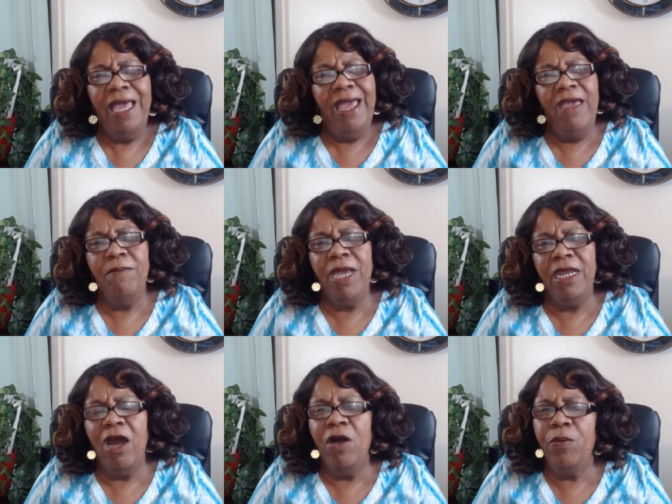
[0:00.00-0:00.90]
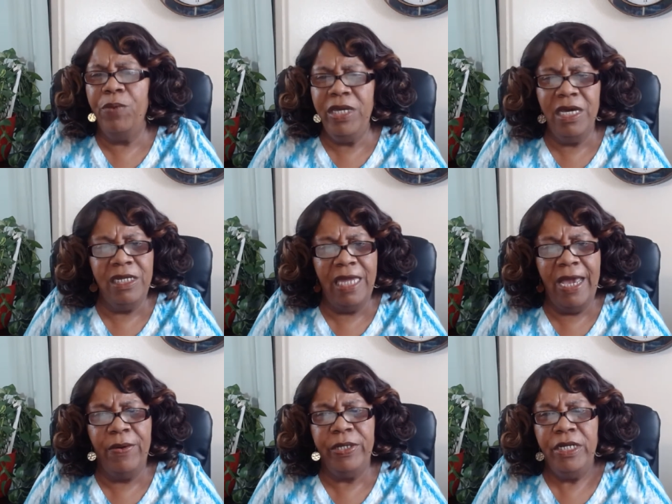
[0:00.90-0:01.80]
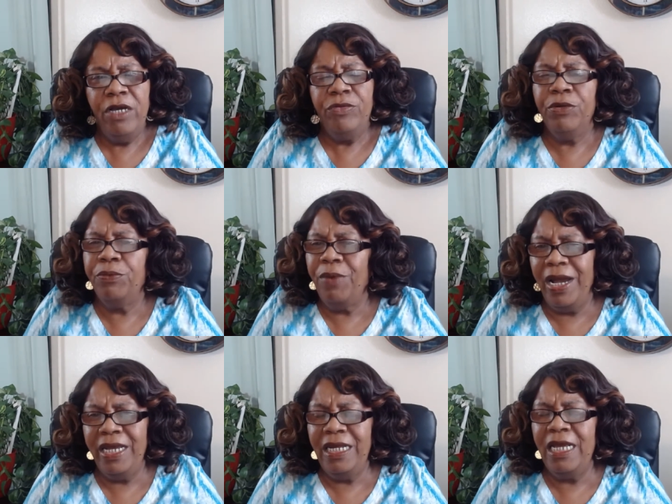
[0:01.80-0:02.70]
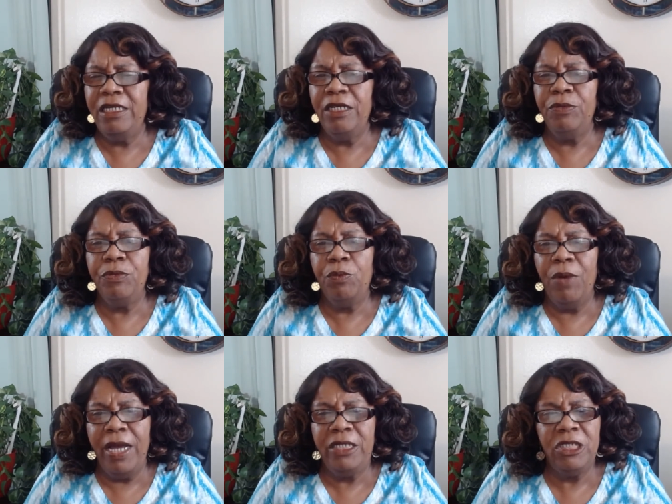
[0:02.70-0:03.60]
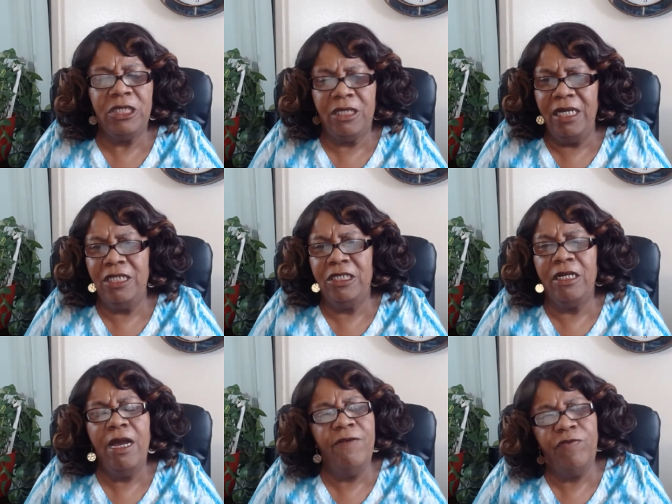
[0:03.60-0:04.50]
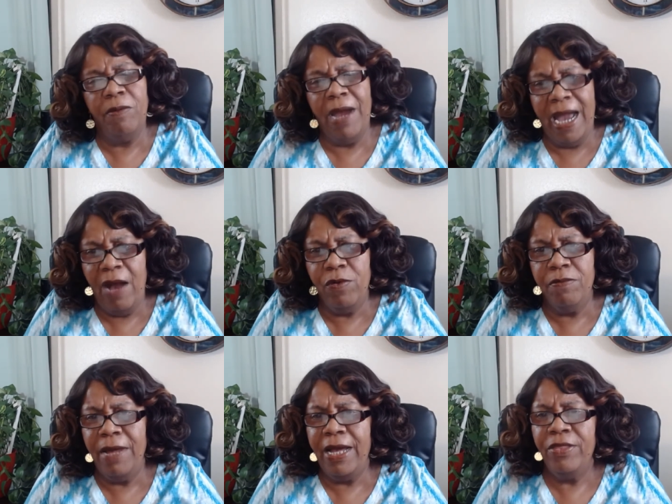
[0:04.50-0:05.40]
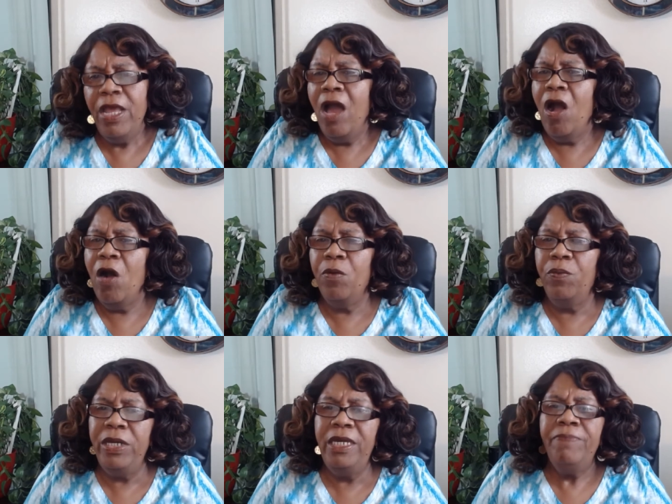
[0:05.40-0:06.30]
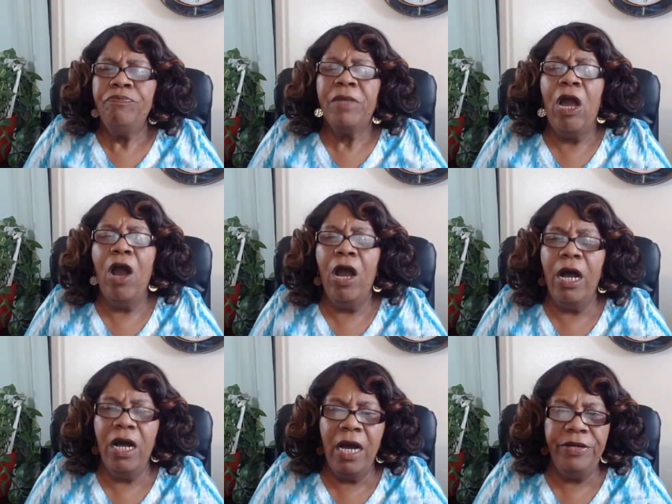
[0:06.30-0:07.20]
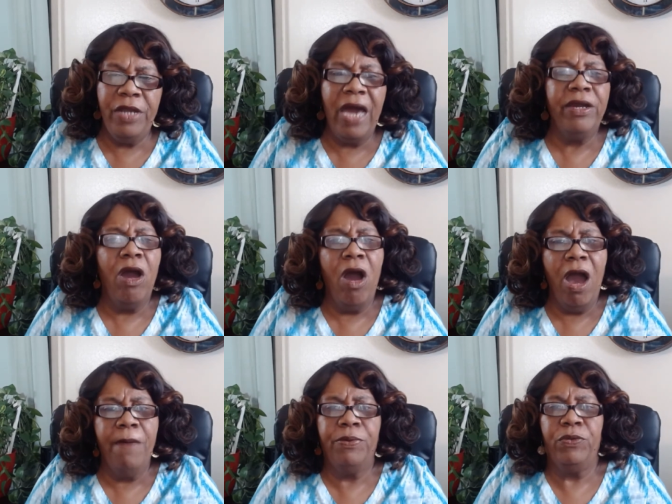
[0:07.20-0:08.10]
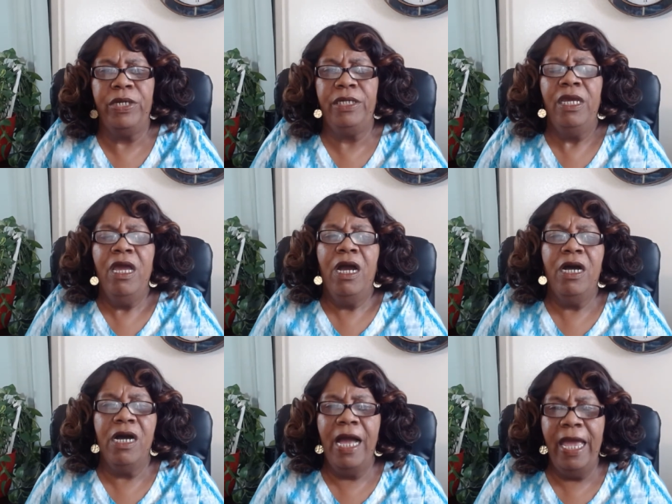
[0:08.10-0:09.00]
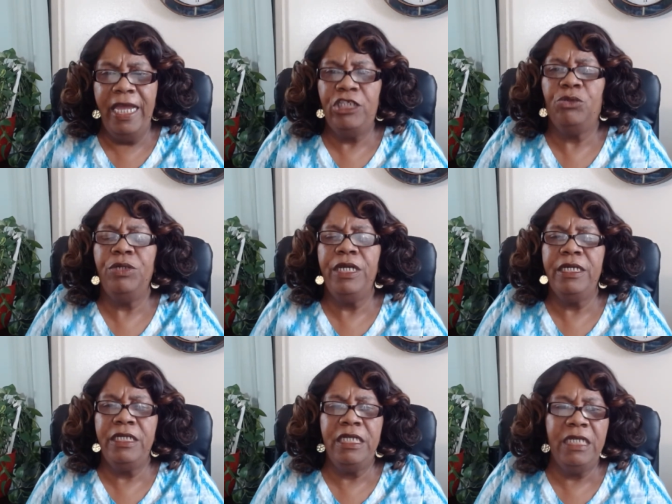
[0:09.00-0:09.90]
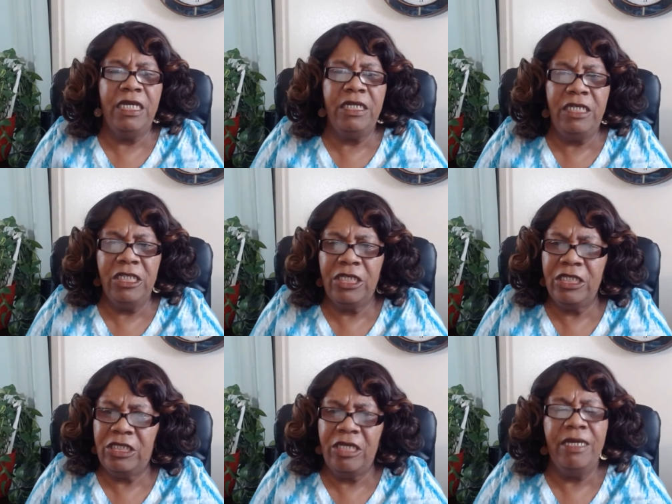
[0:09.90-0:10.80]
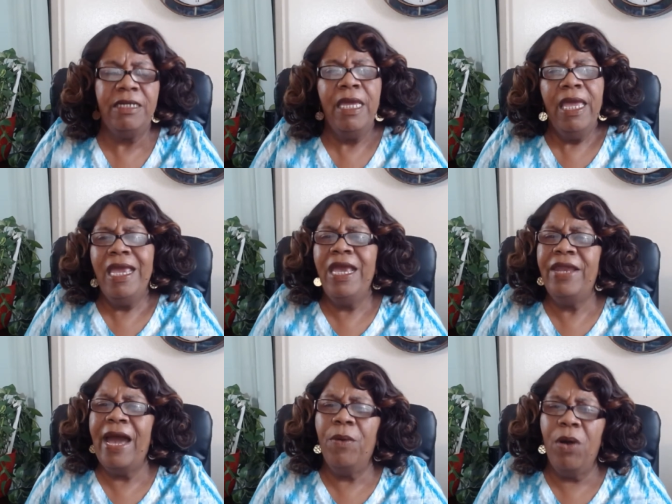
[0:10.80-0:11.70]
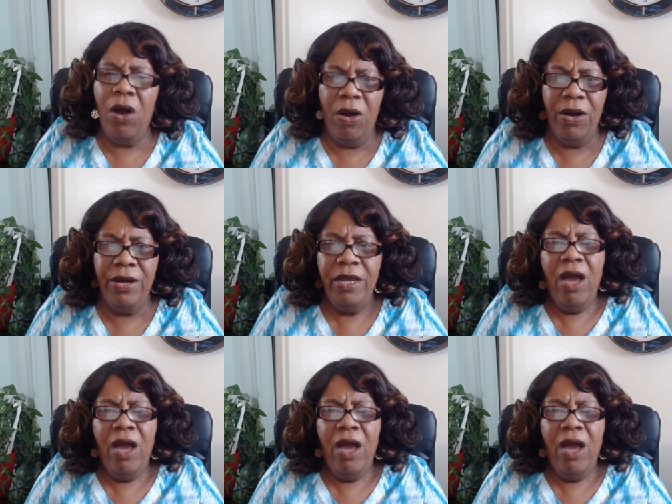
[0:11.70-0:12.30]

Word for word: Amen. Are we allowing the right and the righteous things that come from our mouth? Are we uh, not harboring uh, hatred and, and discontent in our heart?